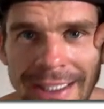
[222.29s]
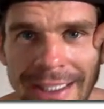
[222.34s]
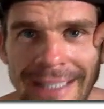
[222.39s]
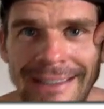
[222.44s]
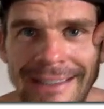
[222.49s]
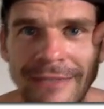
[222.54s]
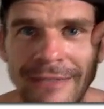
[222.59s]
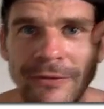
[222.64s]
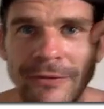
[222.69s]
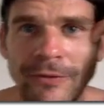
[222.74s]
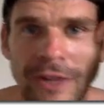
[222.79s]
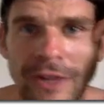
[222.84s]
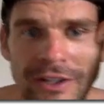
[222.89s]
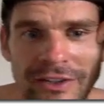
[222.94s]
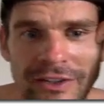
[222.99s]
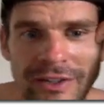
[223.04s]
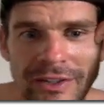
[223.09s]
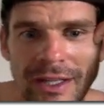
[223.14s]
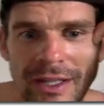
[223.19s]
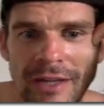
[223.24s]
because it
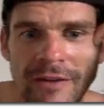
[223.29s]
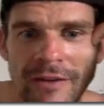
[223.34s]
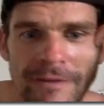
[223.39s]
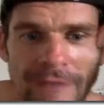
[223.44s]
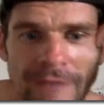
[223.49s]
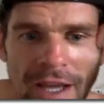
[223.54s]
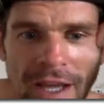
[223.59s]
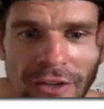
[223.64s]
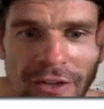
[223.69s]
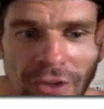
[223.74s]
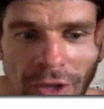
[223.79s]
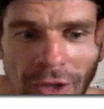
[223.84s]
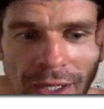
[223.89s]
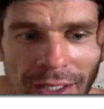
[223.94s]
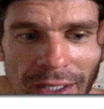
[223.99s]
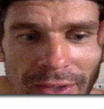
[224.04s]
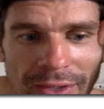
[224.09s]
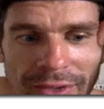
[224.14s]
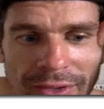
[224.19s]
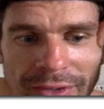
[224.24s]
fits the fat
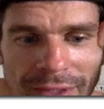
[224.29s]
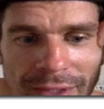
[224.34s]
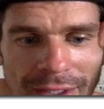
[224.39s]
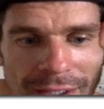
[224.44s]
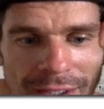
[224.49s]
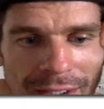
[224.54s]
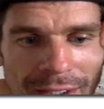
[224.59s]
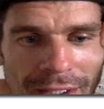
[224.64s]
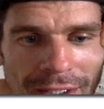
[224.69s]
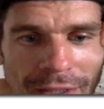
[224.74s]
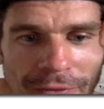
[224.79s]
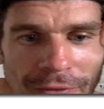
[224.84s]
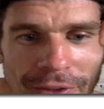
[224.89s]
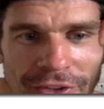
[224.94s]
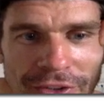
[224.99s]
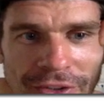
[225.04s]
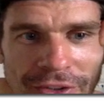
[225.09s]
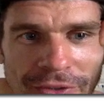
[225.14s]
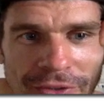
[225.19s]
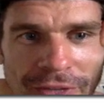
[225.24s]
tyres. It
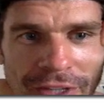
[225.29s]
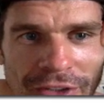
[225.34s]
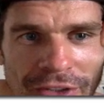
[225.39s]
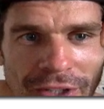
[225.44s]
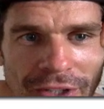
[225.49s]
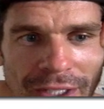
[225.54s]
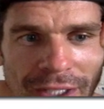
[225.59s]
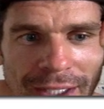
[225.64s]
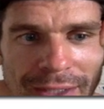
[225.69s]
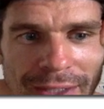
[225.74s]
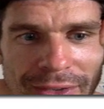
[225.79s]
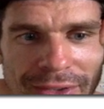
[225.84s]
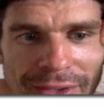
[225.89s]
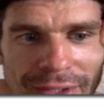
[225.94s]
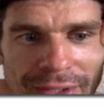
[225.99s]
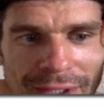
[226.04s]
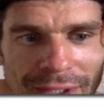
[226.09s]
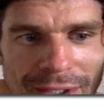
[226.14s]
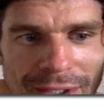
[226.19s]
fits the fat tyres.